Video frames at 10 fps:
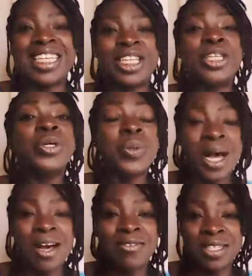you
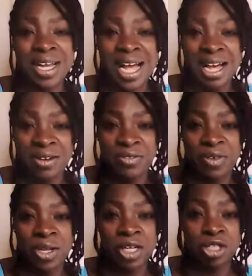have to have
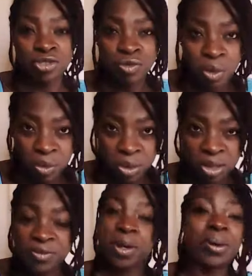control
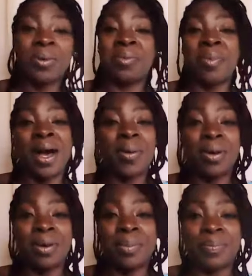of your own
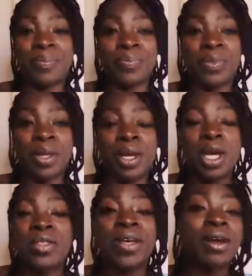power.
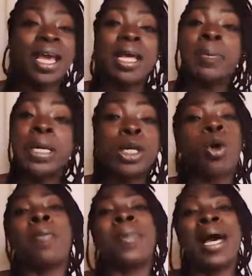There can be no
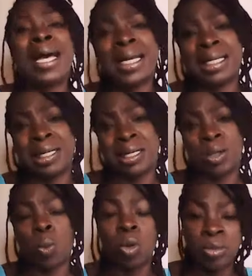man,
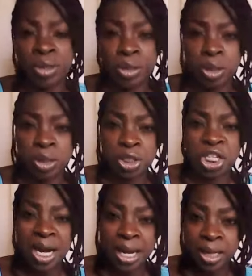woman,
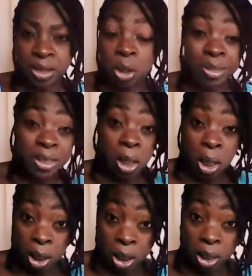child, or
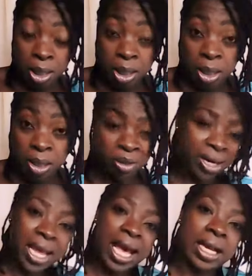dog, or
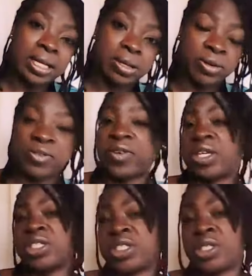cat, or
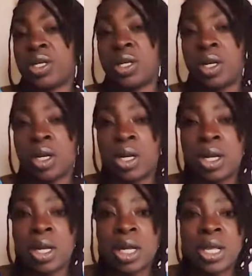fish
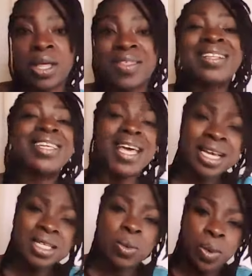that
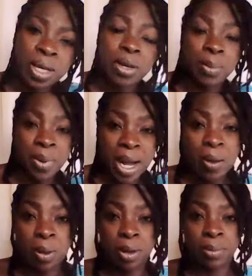takes away your
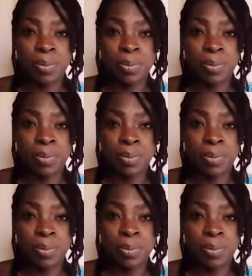power.